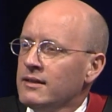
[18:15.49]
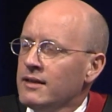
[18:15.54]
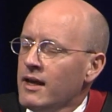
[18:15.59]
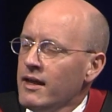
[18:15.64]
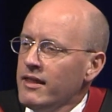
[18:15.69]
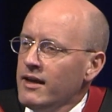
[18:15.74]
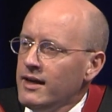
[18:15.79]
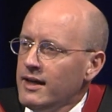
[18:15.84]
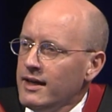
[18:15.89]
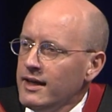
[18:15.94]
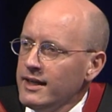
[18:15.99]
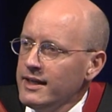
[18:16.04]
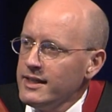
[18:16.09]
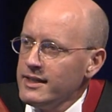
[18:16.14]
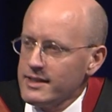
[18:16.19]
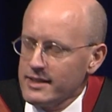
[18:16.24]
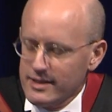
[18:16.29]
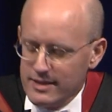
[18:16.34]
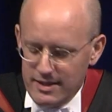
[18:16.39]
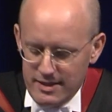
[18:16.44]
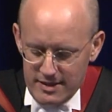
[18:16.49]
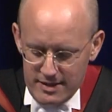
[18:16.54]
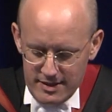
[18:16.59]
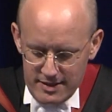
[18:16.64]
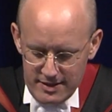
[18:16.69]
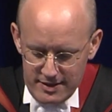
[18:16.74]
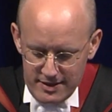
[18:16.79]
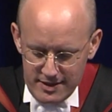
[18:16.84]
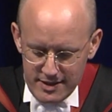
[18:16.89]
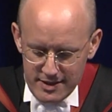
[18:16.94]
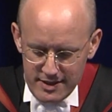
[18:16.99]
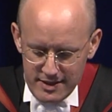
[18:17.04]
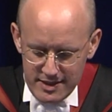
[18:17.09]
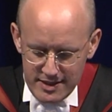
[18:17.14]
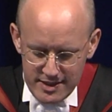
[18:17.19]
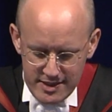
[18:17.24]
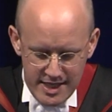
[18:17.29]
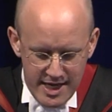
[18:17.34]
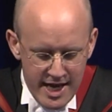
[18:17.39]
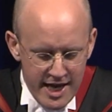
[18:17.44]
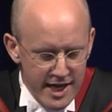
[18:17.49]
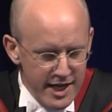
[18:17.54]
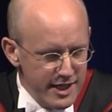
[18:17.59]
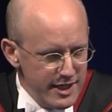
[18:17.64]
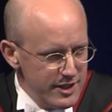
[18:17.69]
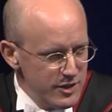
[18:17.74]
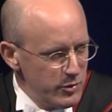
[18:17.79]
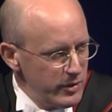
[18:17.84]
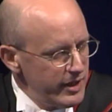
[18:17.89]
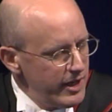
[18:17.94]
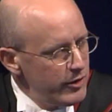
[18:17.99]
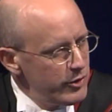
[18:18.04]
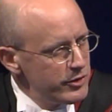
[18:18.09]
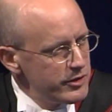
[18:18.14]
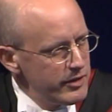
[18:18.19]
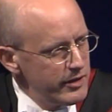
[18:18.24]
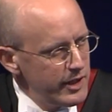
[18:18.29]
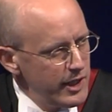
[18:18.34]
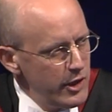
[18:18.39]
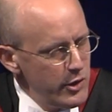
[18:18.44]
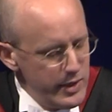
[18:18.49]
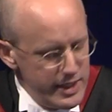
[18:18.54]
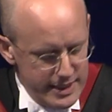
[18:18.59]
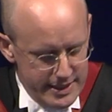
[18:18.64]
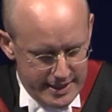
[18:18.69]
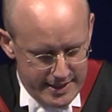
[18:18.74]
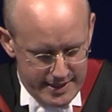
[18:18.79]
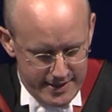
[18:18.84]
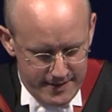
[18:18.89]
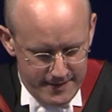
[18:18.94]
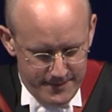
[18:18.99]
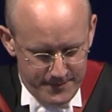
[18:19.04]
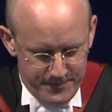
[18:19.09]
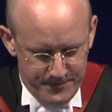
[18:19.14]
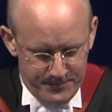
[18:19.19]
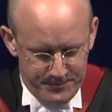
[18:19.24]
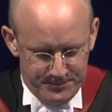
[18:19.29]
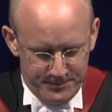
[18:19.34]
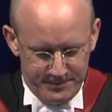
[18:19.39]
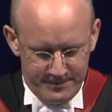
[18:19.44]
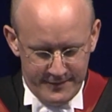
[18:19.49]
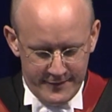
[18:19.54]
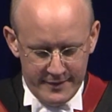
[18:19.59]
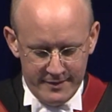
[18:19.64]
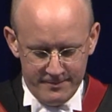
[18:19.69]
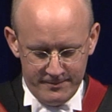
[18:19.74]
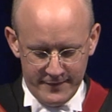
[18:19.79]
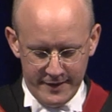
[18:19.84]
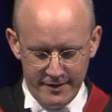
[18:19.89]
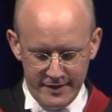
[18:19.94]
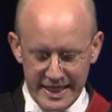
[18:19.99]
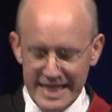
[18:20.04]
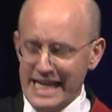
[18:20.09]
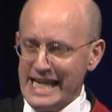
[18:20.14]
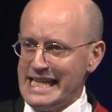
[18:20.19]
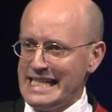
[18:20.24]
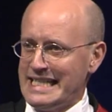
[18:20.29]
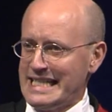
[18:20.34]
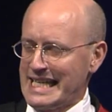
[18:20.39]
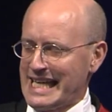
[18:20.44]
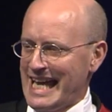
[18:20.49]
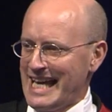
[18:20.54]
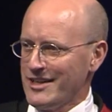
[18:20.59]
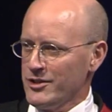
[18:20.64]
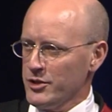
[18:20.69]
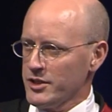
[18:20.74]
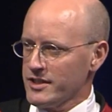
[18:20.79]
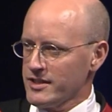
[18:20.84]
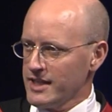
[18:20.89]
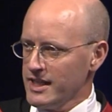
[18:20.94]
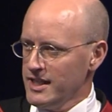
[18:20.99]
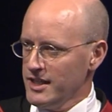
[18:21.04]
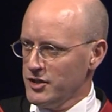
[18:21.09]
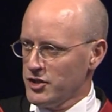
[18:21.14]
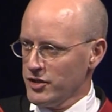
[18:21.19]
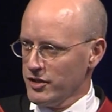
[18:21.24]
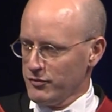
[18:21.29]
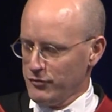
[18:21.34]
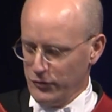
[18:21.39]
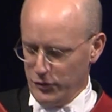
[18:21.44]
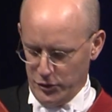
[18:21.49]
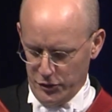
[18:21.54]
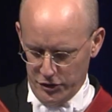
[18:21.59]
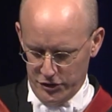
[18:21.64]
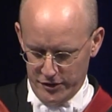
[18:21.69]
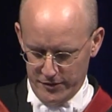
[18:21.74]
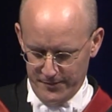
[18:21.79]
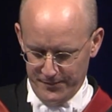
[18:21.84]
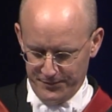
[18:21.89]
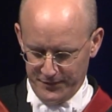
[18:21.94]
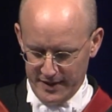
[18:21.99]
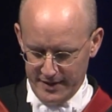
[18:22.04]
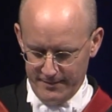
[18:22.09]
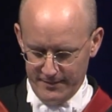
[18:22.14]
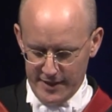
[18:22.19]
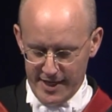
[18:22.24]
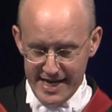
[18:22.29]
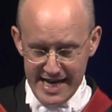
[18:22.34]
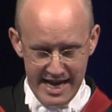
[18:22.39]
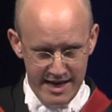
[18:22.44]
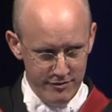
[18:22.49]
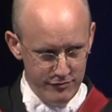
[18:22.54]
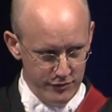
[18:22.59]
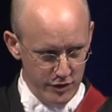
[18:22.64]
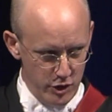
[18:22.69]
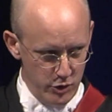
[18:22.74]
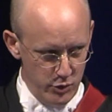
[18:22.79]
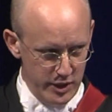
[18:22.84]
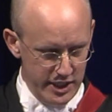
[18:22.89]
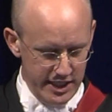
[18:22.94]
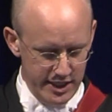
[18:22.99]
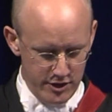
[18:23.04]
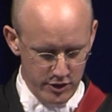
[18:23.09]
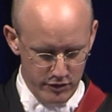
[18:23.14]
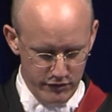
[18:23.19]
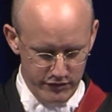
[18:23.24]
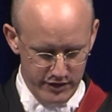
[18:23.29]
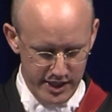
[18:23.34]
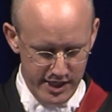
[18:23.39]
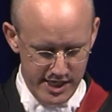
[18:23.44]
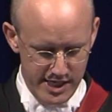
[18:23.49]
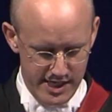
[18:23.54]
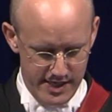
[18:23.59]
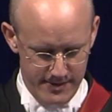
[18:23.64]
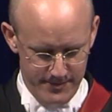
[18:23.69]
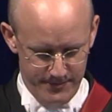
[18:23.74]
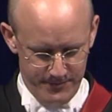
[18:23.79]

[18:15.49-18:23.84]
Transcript: the highest doesn't stand without the lowest. The head cannot say to the foot, I have no need of thee.